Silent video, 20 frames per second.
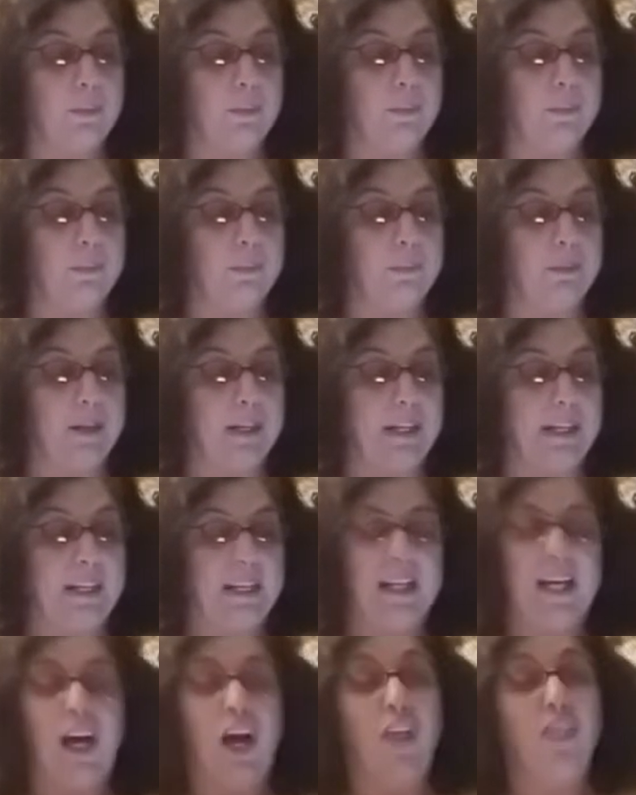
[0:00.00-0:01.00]
But
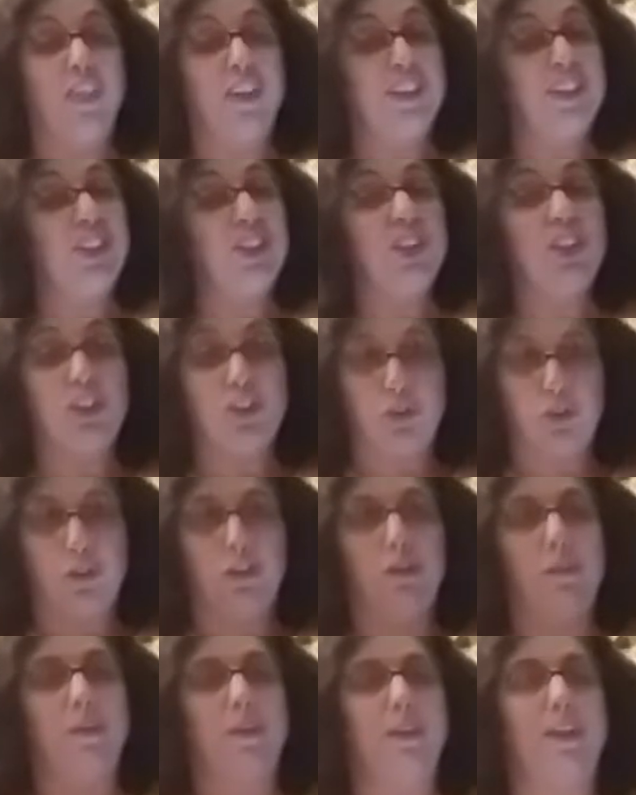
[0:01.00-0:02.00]
this is
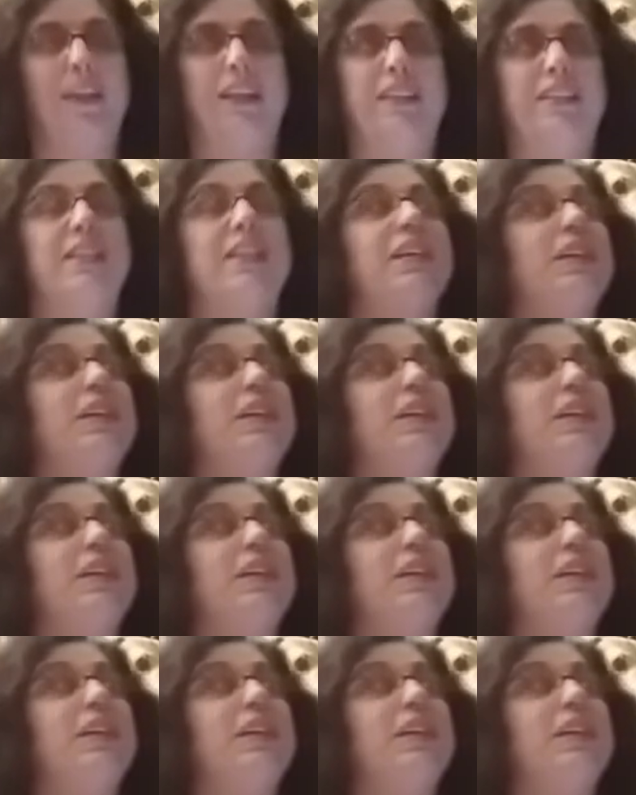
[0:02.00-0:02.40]
adorable. It's